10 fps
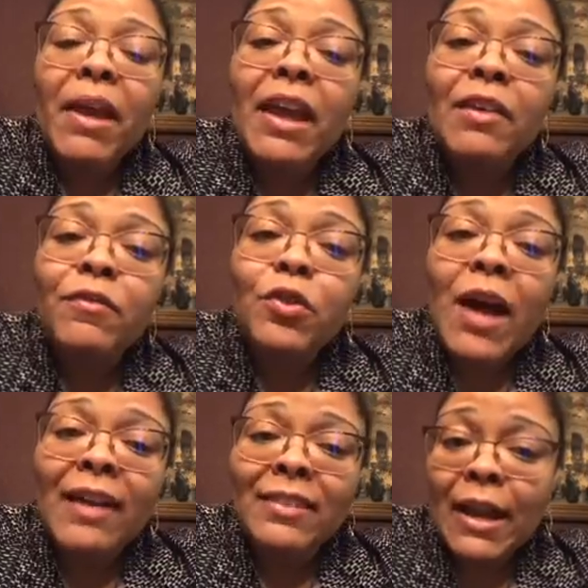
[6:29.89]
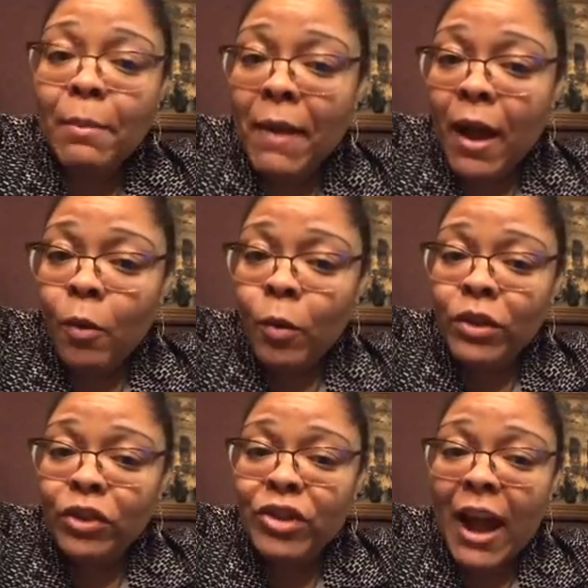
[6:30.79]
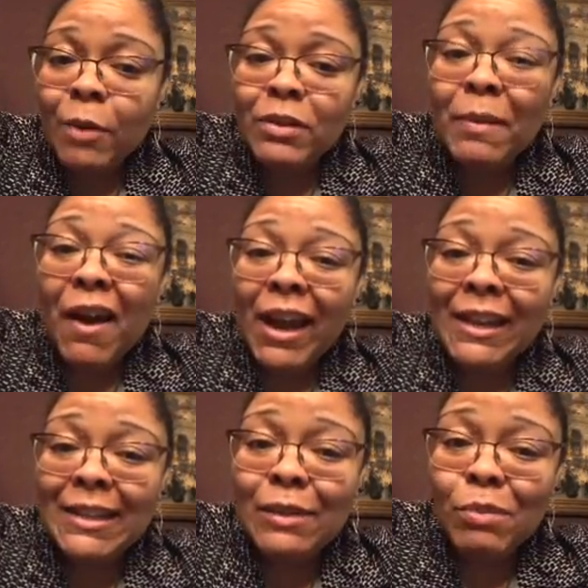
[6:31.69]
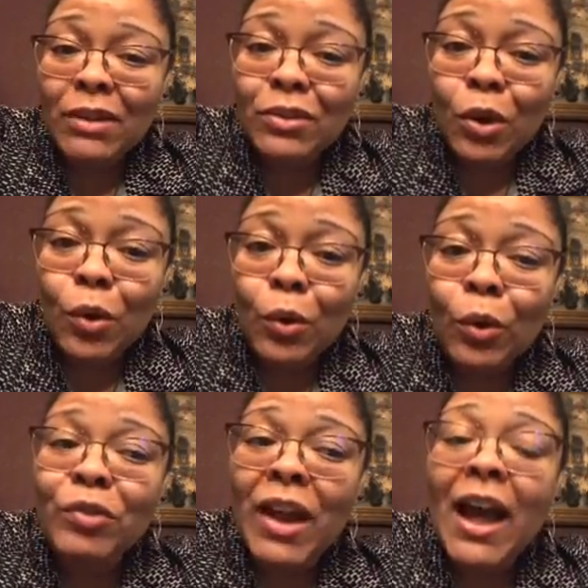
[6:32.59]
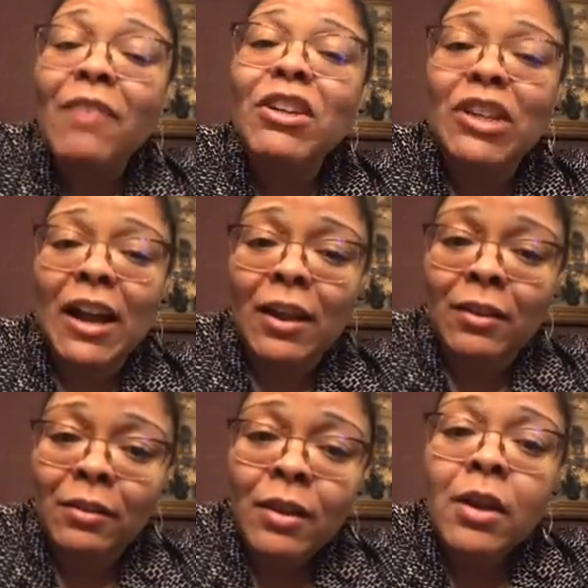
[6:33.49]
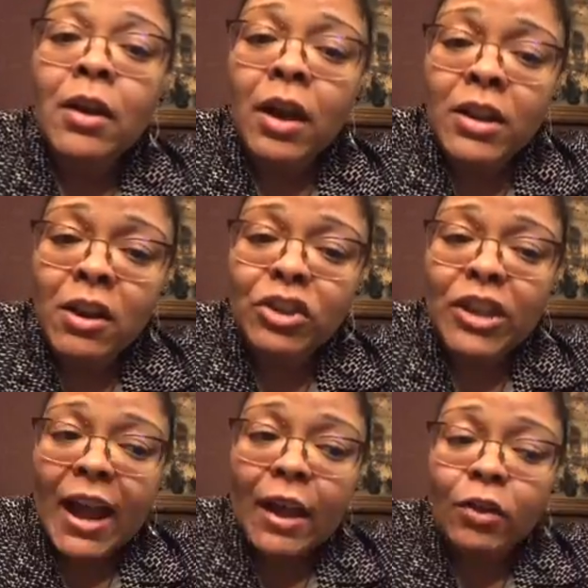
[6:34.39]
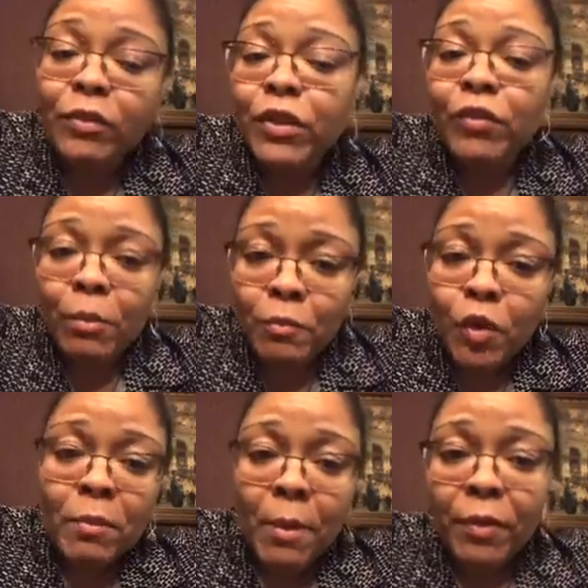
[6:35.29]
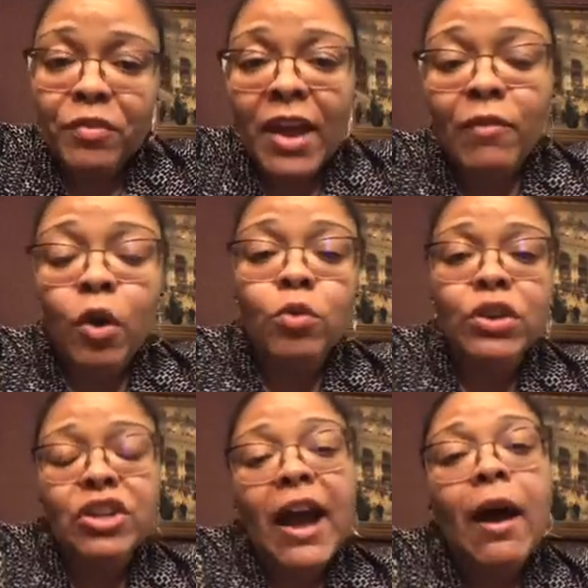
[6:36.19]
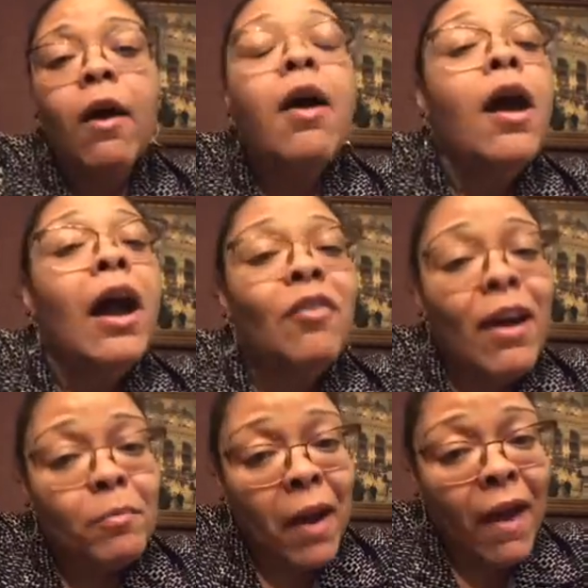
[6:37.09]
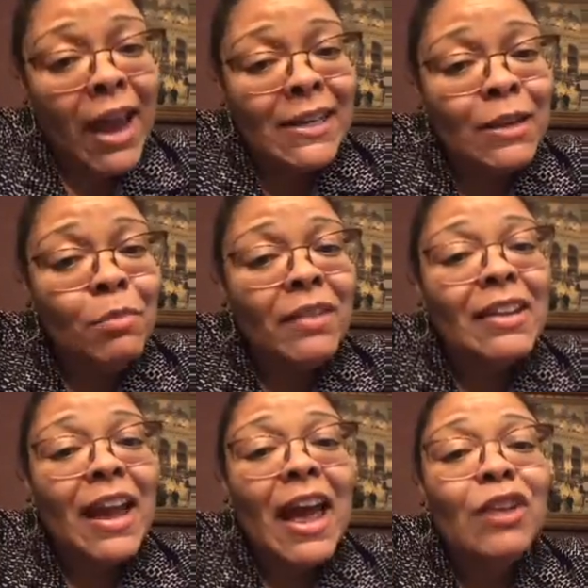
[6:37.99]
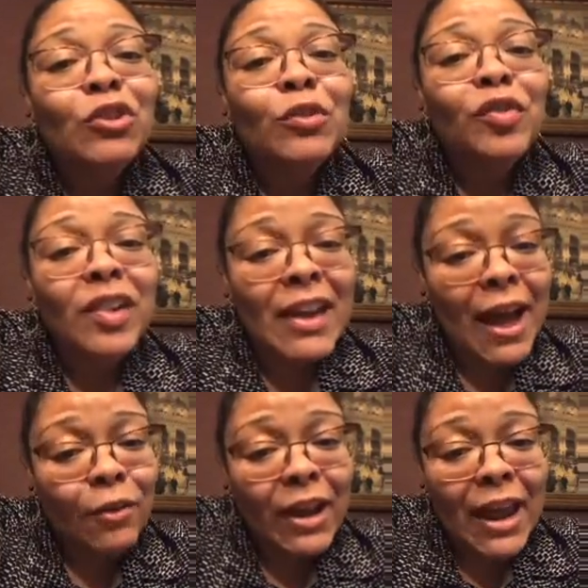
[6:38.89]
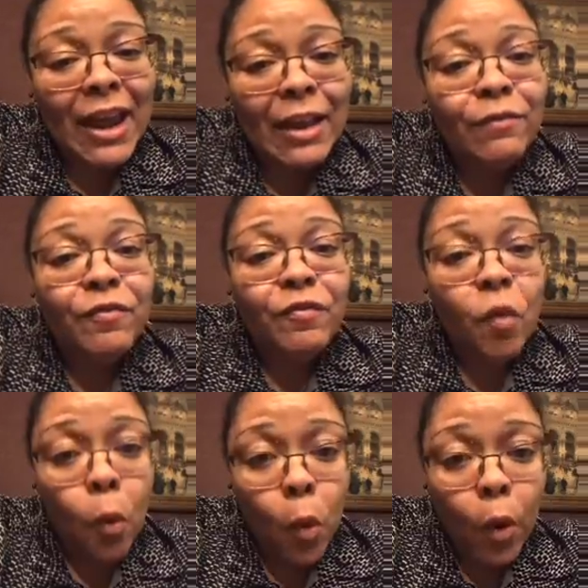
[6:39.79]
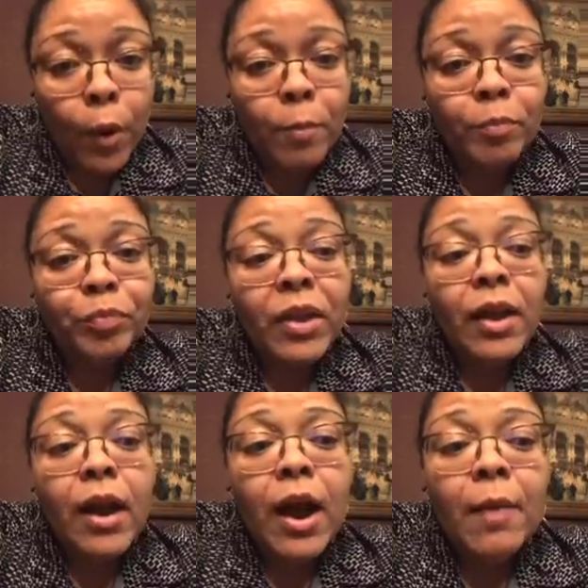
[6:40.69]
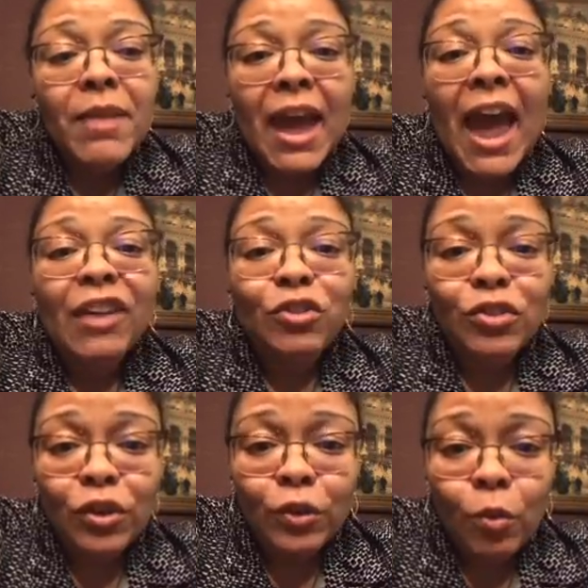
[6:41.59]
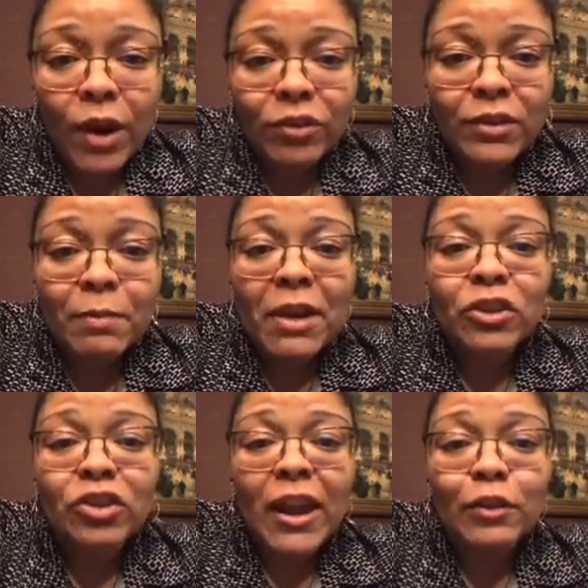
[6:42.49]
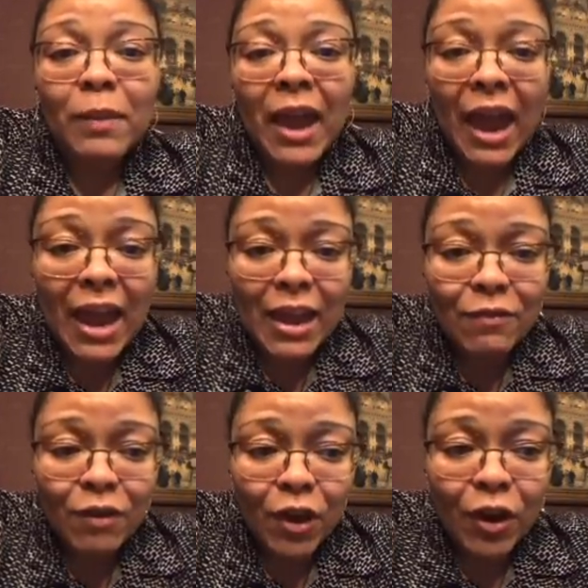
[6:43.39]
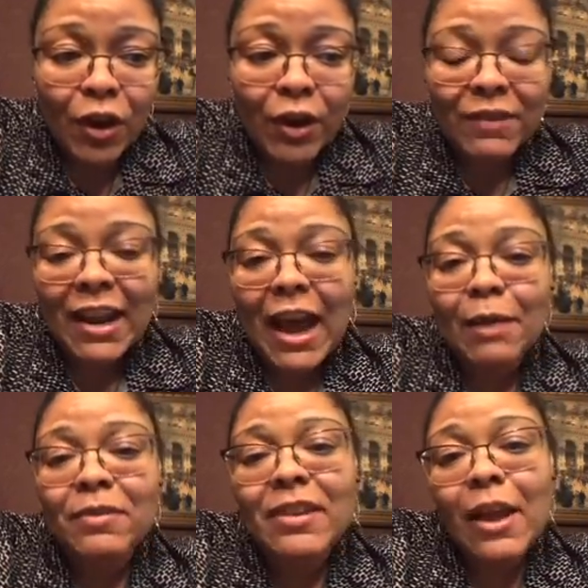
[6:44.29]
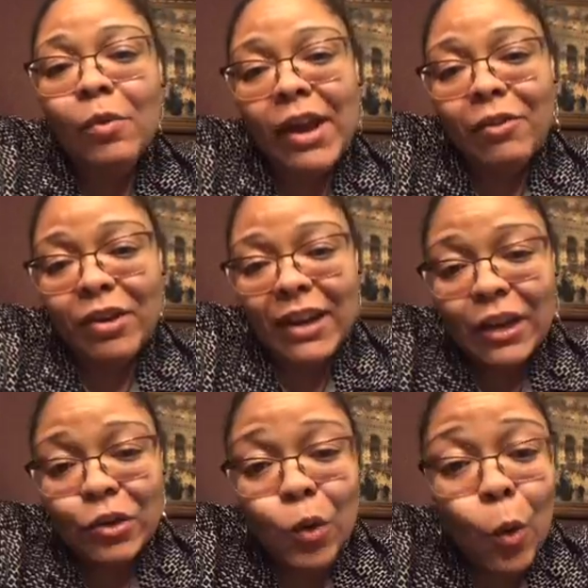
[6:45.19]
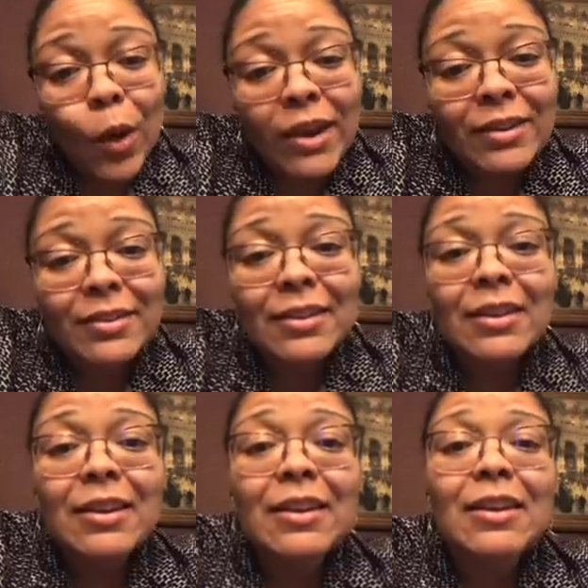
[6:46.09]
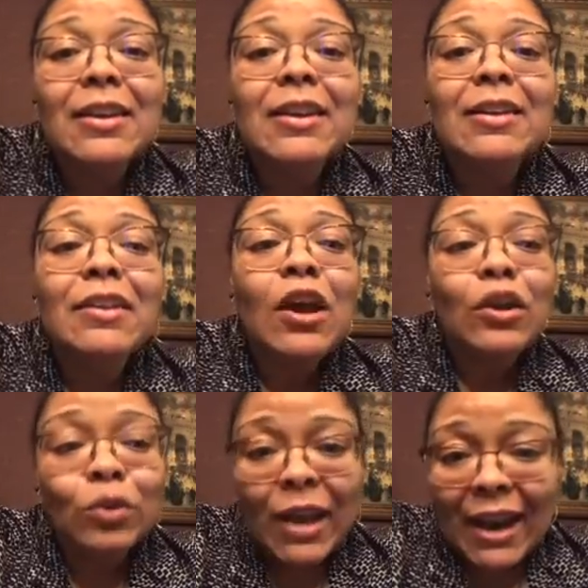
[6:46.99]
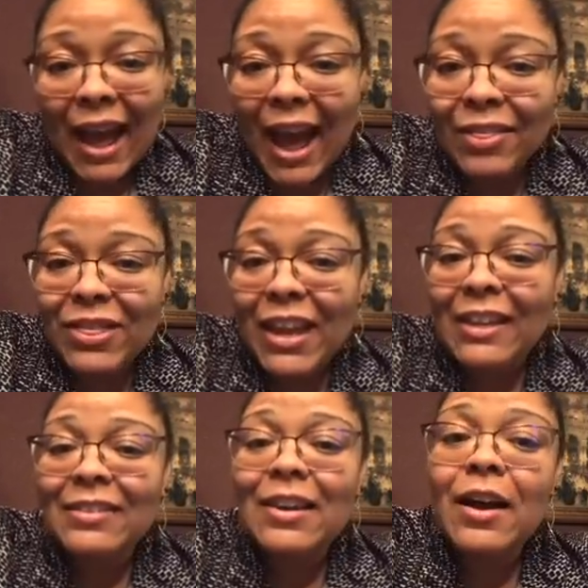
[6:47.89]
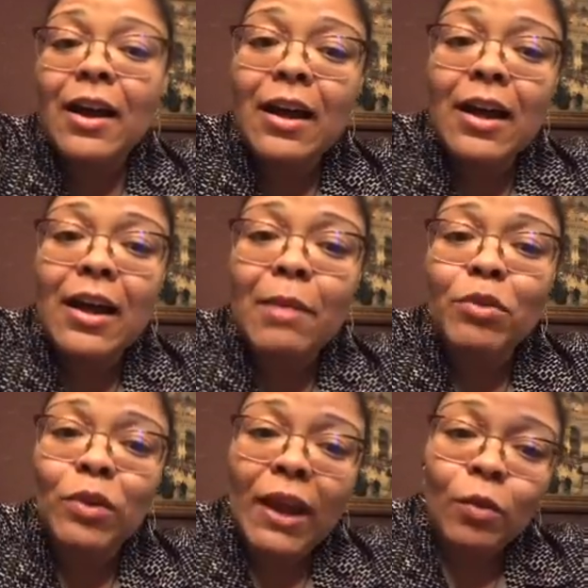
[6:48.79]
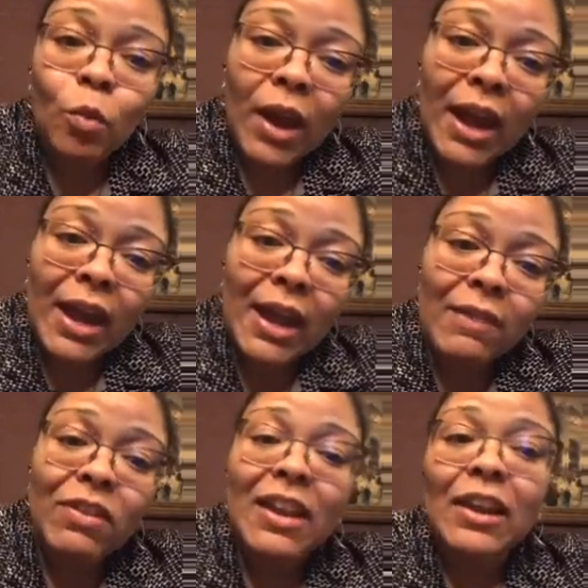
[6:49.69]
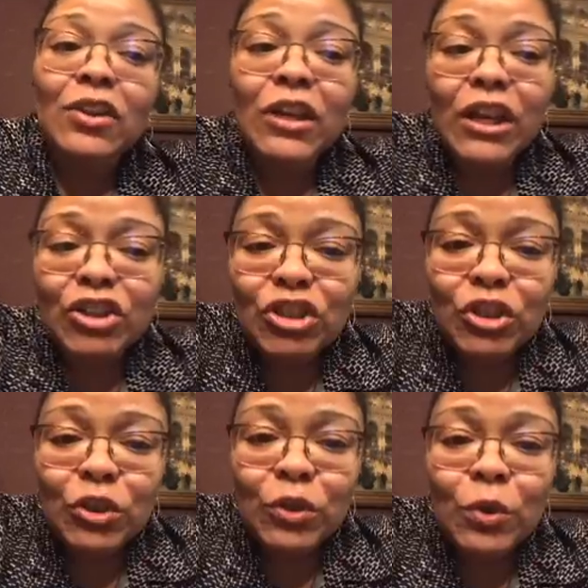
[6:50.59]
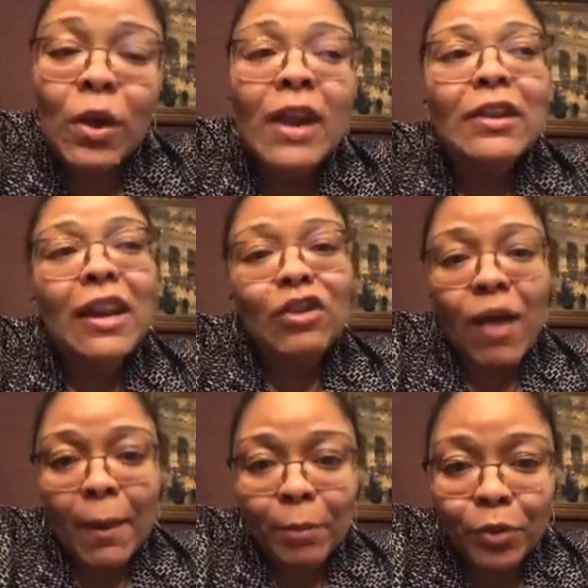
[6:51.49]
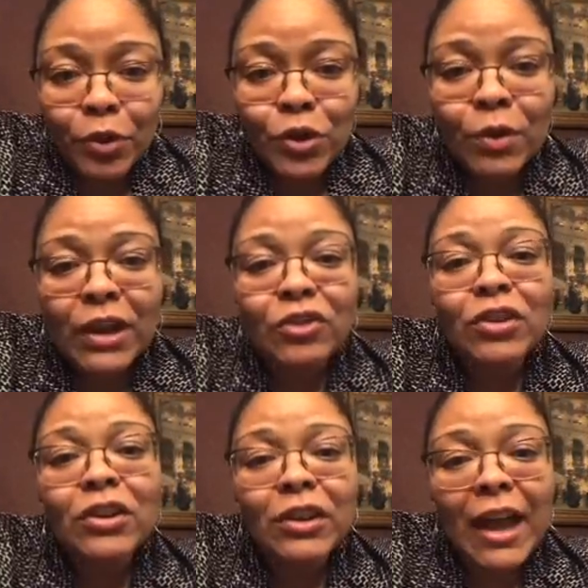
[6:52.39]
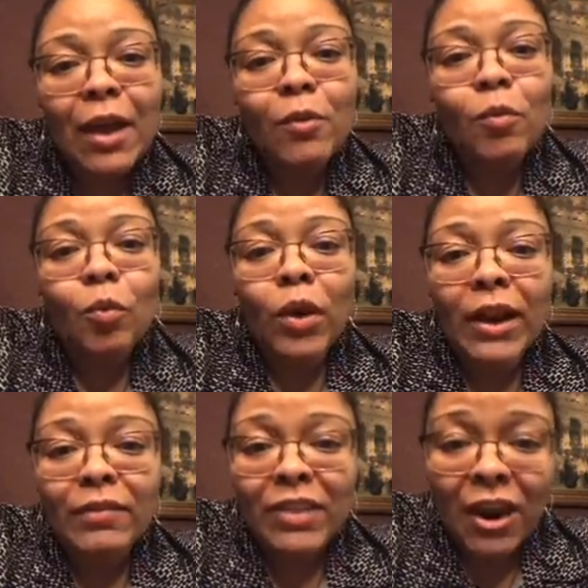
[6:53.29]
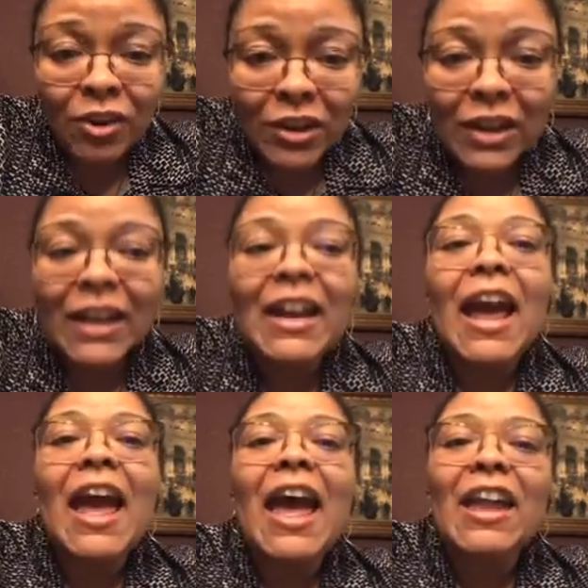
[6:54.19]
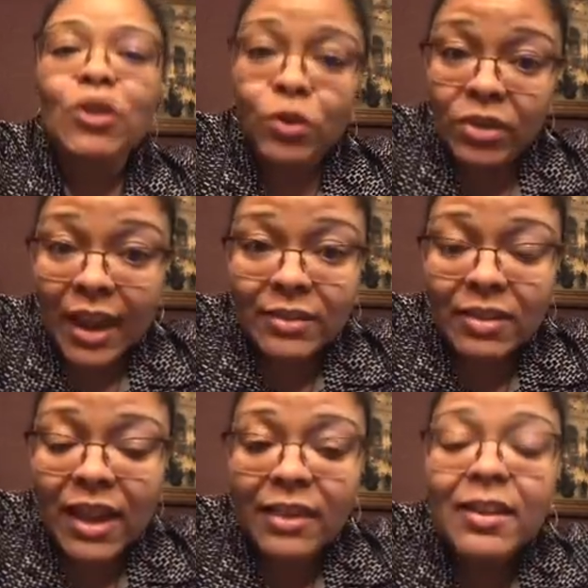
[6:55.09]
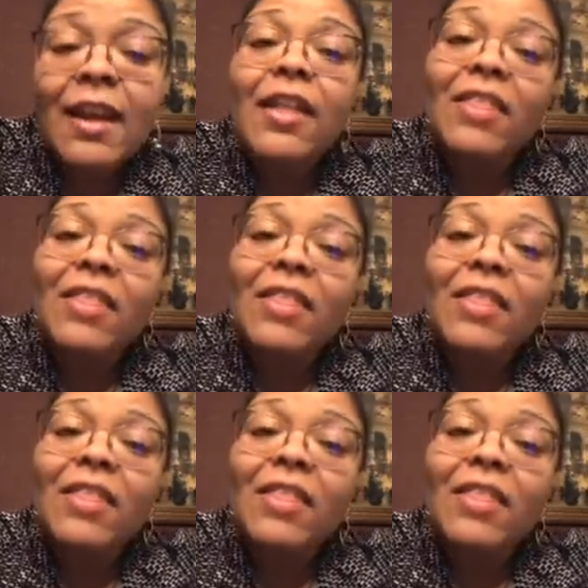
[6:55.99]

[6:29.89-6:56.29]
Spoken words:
If you guys think about when your child was about 18 months old, if you have a young child, if you remember, if you have an older child, around about 18 months, they had you fill out a form that asks you certain questions about your child's behavior, if they got upset with everyday noises, do they line things up, do they wave, did they look at you, did they try and pull you and get you to look at what they're looking at, those kinds of things.